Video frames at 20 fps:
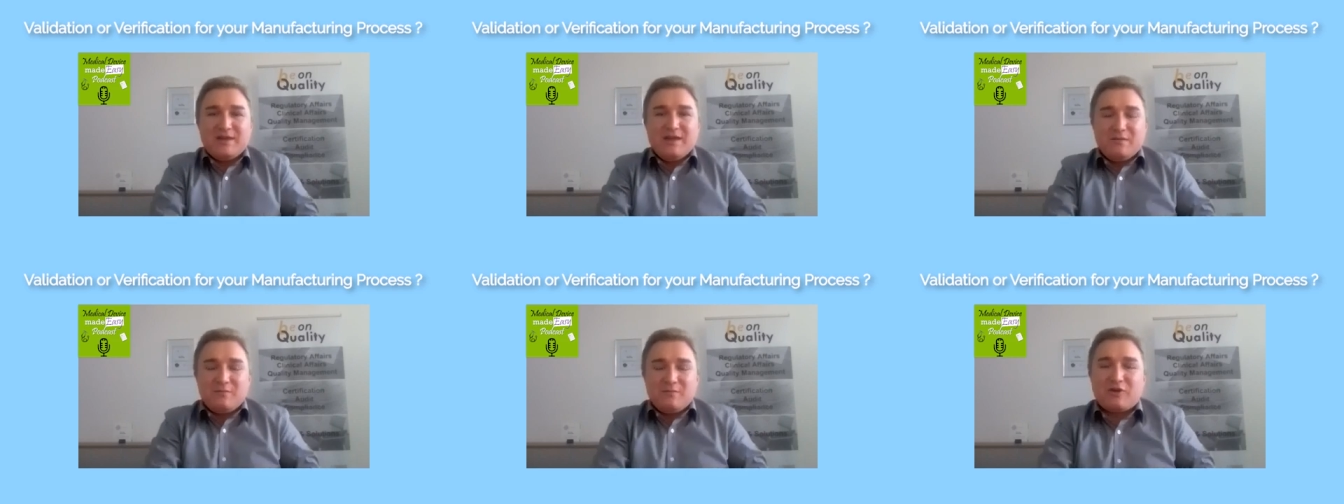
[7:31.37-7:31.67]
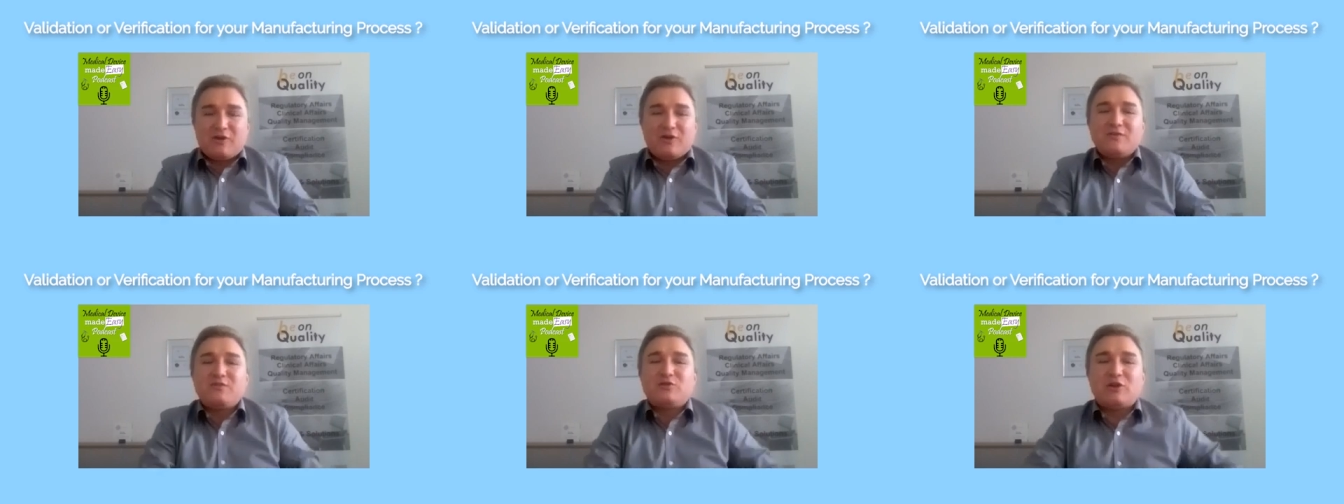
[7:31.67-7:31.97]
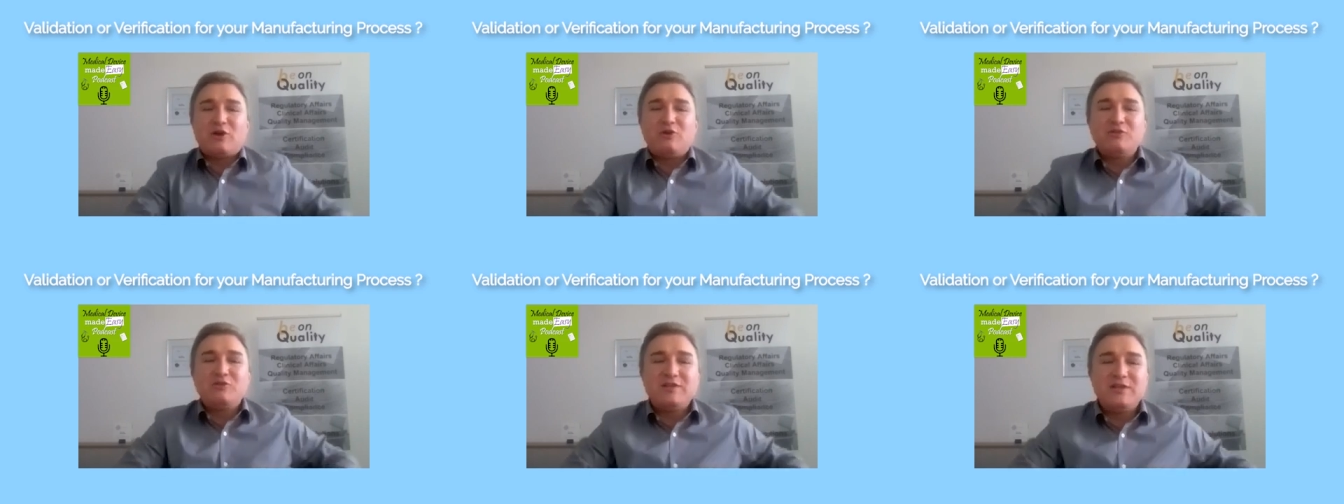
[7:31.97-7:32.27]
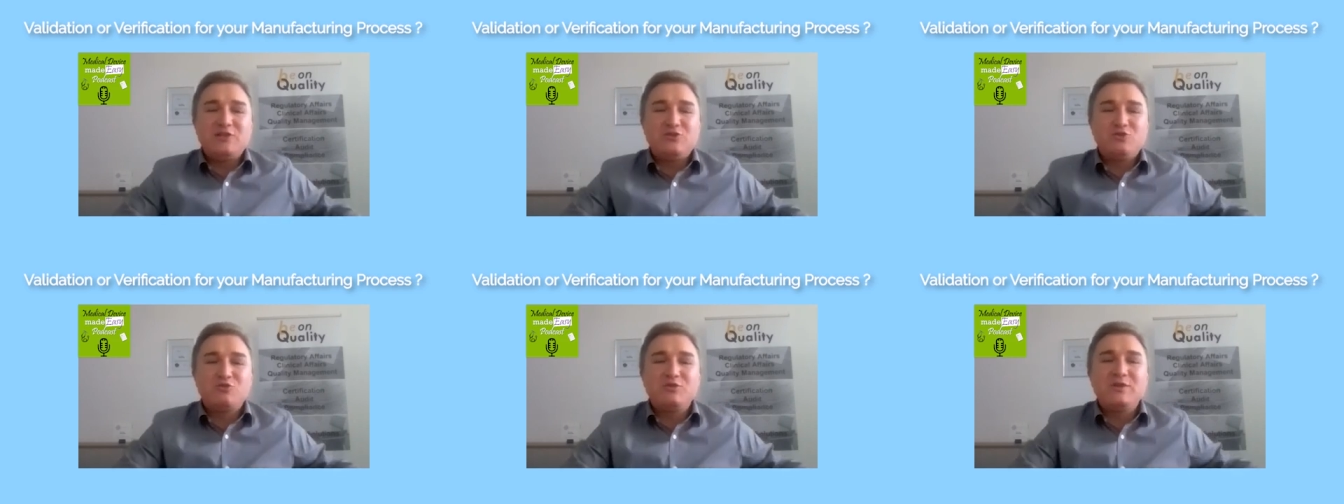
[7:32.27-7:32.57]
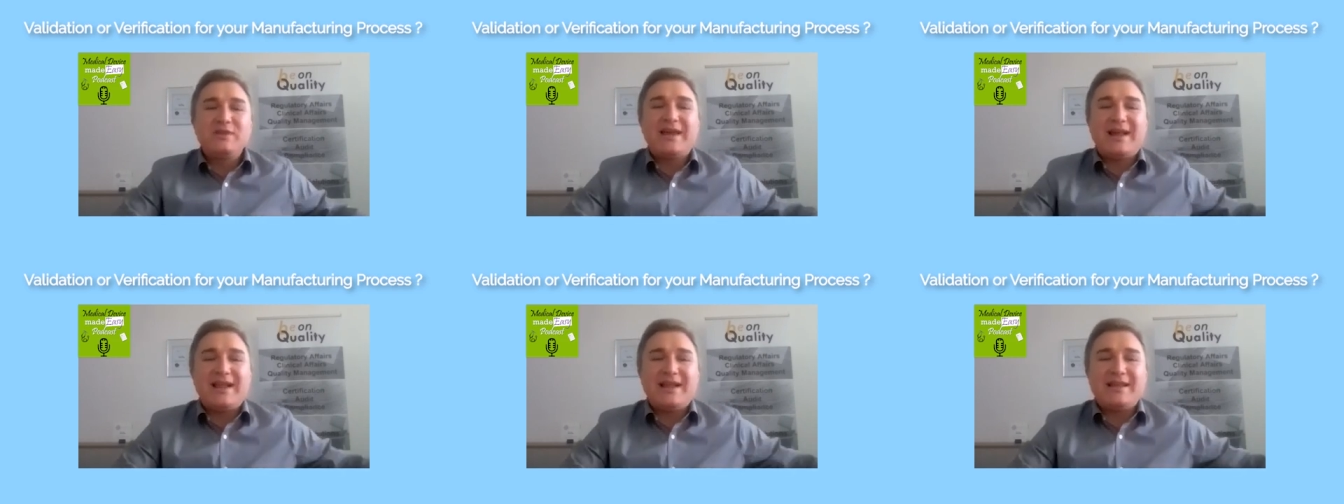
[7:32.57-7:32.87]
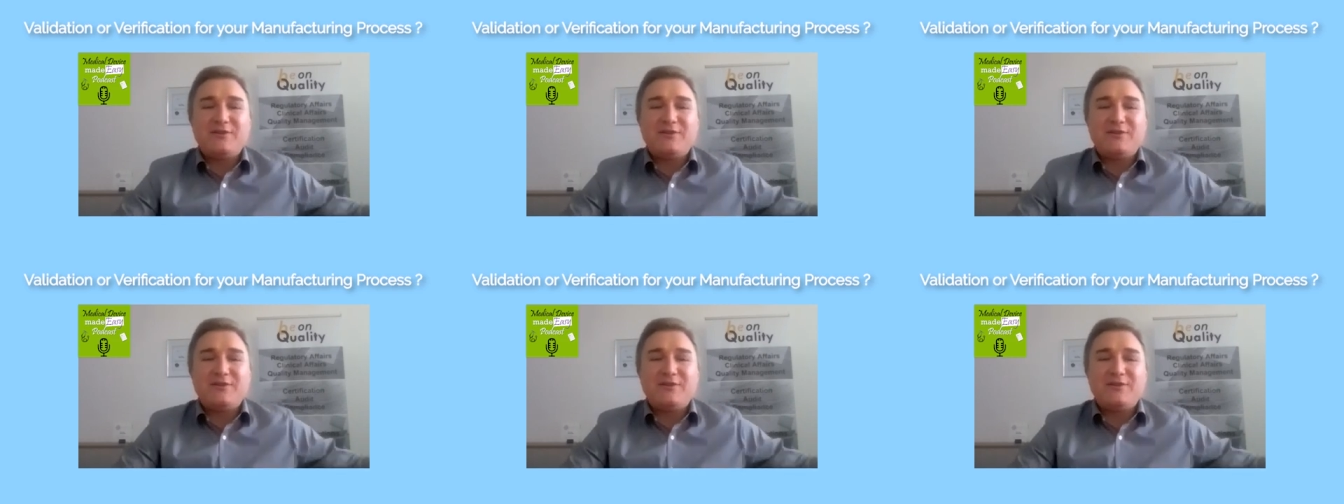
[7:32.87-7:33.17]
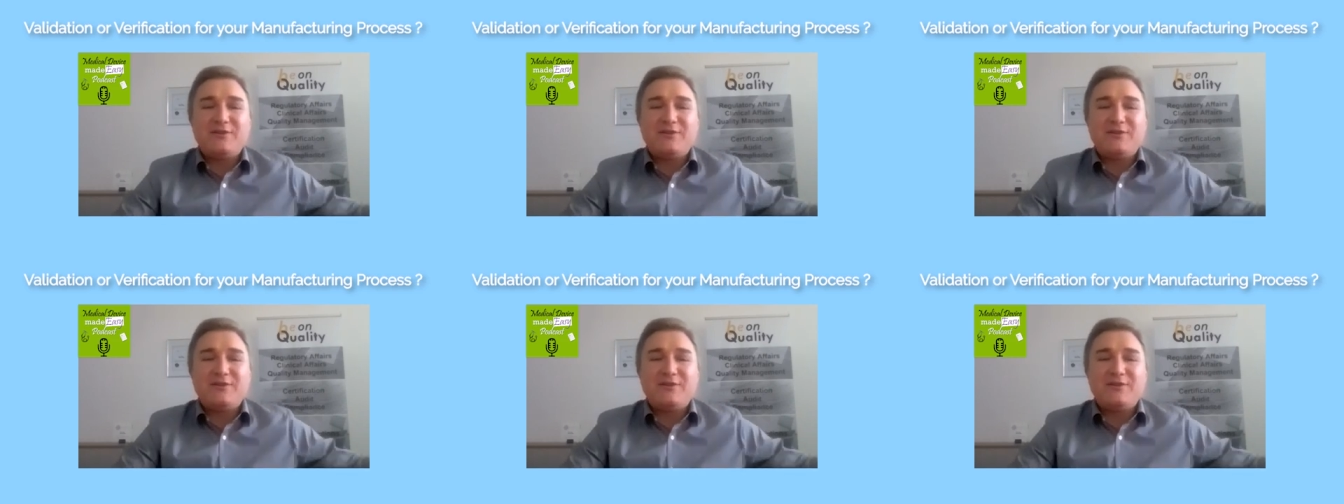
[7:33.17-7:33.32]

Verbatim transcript: because you don't need to recalculate it